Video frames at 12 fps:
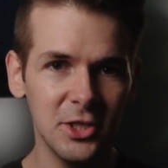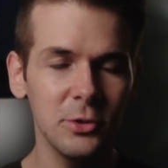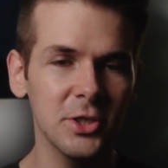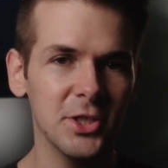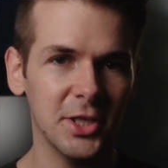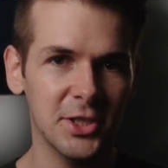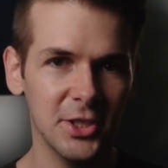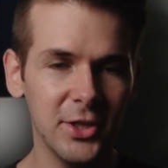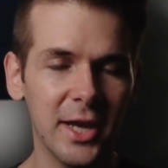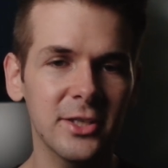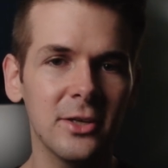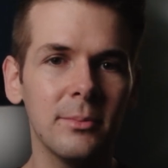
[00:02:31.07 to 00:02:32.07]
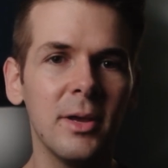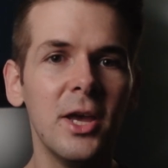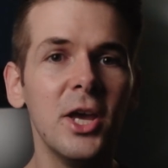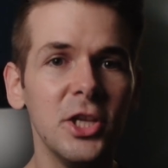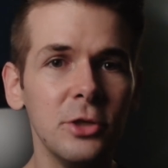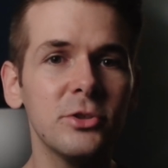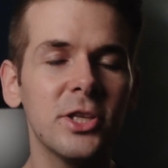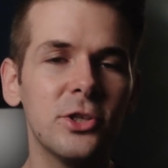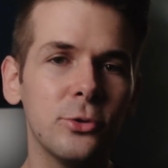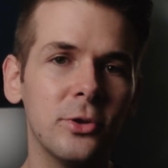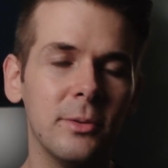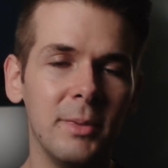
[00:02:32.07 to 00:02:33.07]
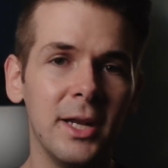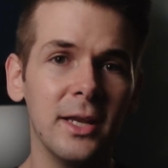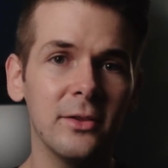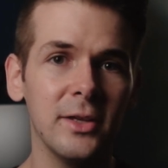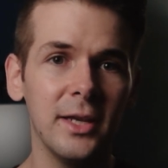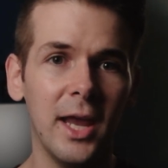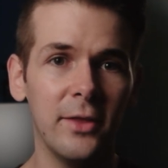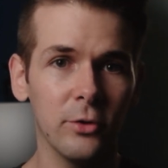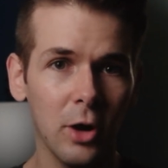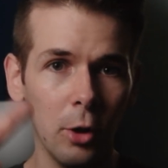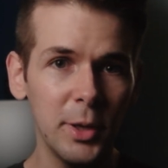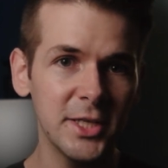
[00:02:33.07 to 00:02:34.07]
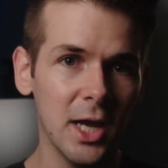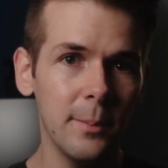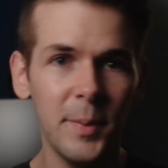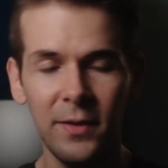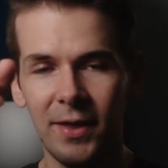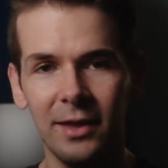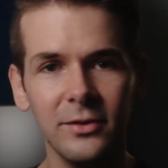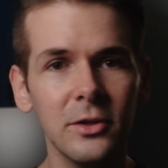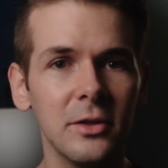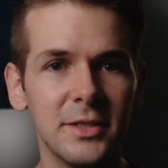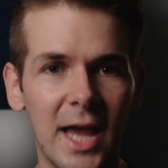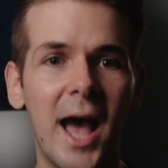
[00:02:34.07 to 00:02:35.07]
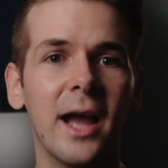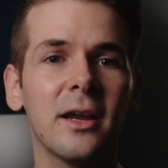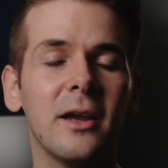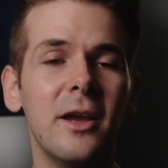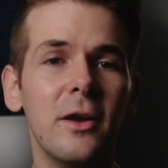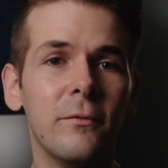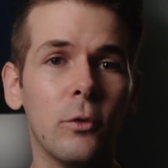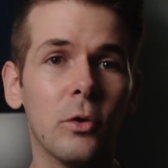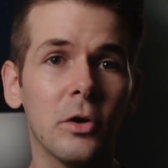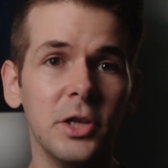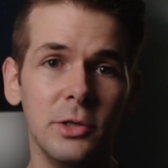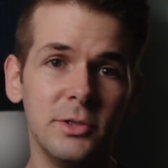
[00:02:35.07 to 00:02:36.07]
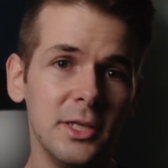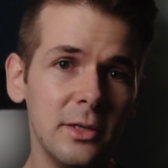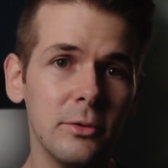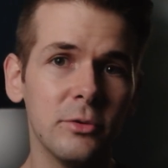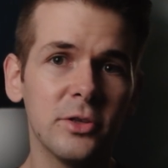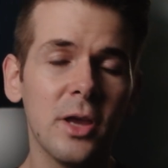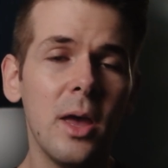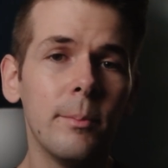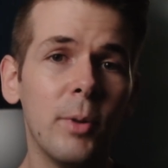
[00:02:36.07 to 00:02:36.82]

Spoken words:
You can just select them, use the tool immediately, and they're always up in that little dock for you to use.